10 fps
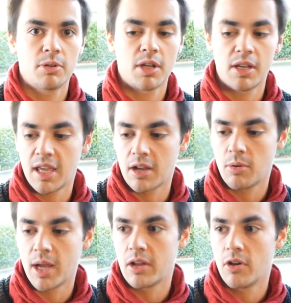were going to get
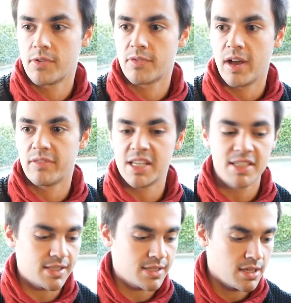quite over 5
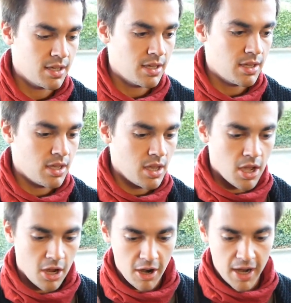litres.
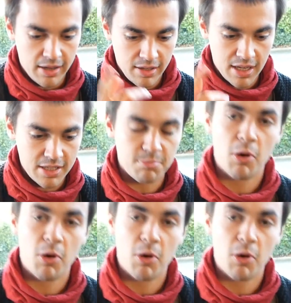Alright, let's